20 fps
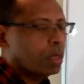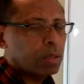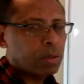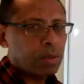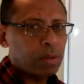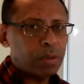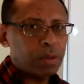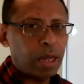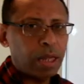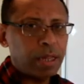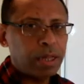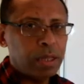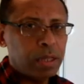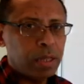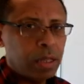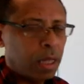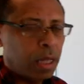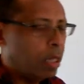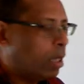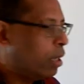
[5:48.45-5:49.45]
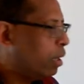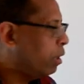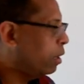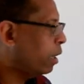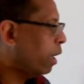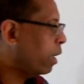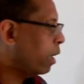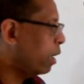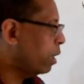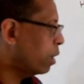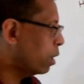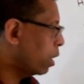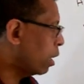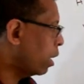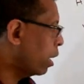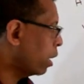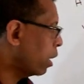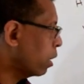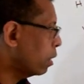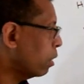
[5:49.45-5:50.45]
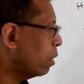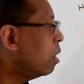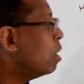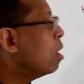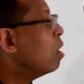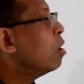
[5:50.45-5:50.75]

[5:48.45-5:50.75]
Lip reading: So that is the dihedral angle.